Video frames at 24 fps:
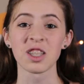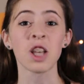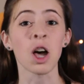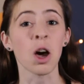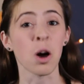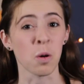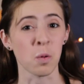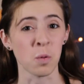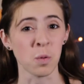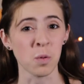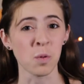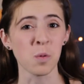
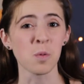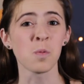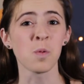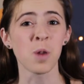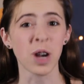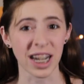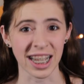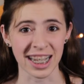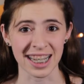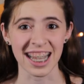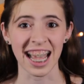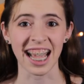So,
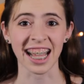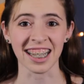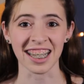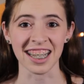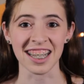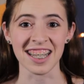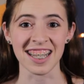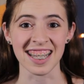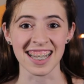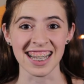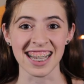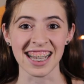what exactly
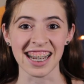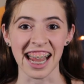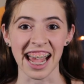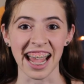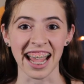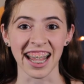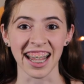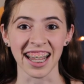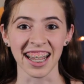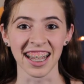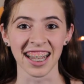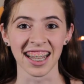is
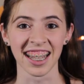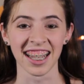DNA?